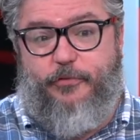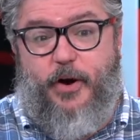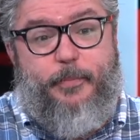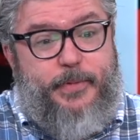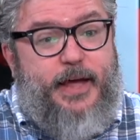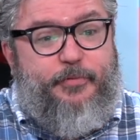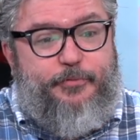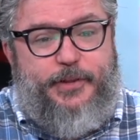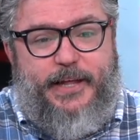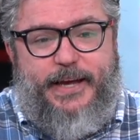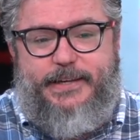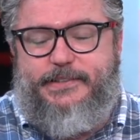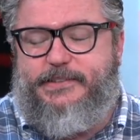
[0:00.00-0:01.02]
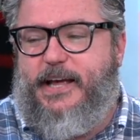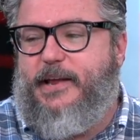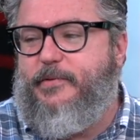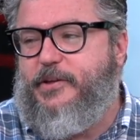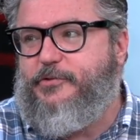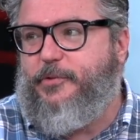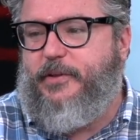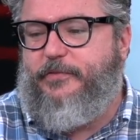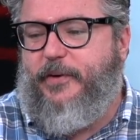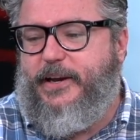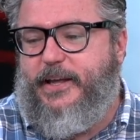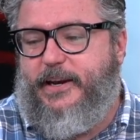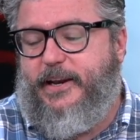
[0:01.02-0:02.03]
from Netflix and is really
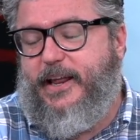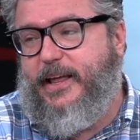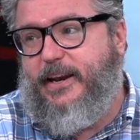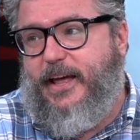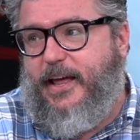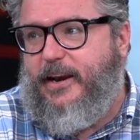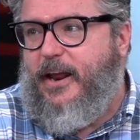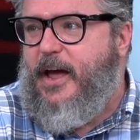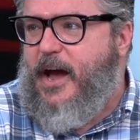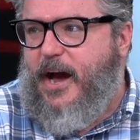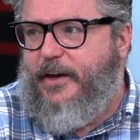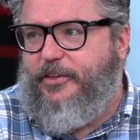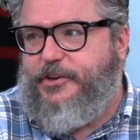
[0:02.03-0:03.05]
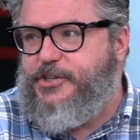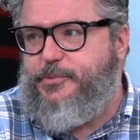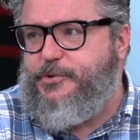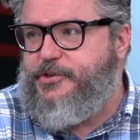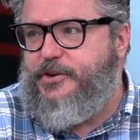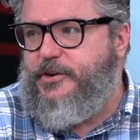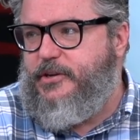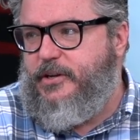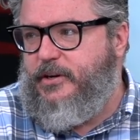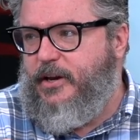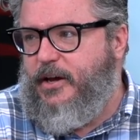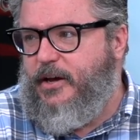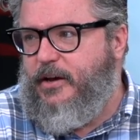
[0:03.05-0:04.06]
funny in it. And and I thought she was good
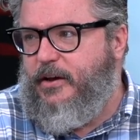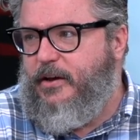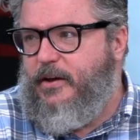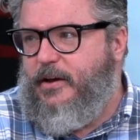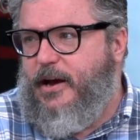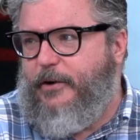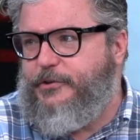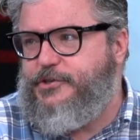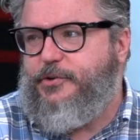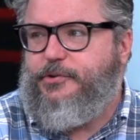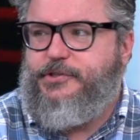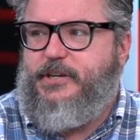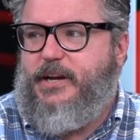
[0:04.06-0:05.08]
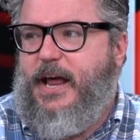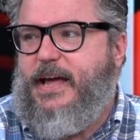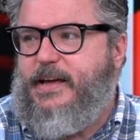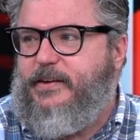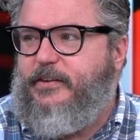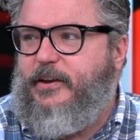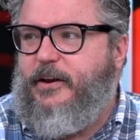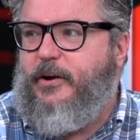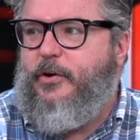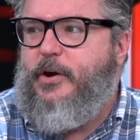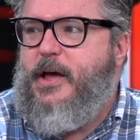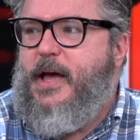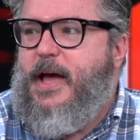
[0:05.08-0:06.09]
in uh, Our Souls at Night, you
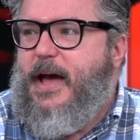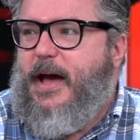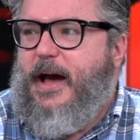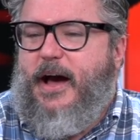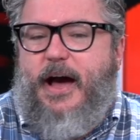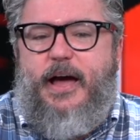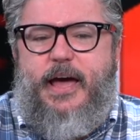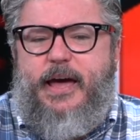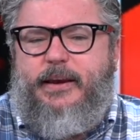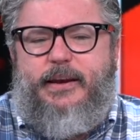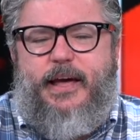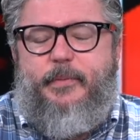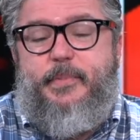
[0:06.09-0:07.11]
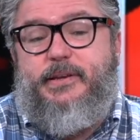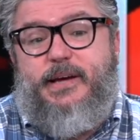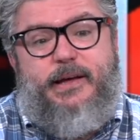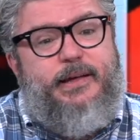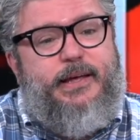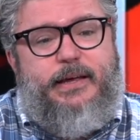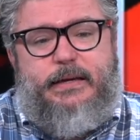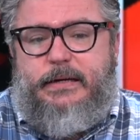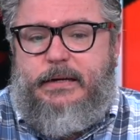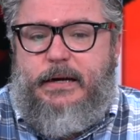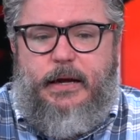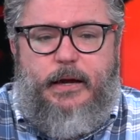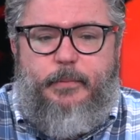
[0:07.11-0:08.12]
know. Yes. Uh, I, and I mean, Diane
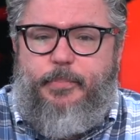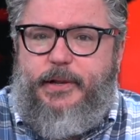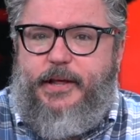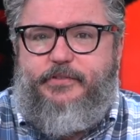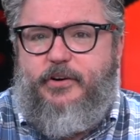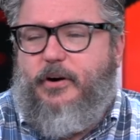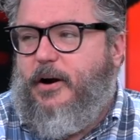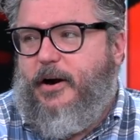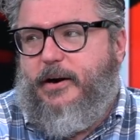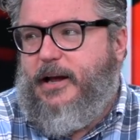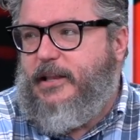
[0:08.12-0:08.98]
Keaton, bless her heart.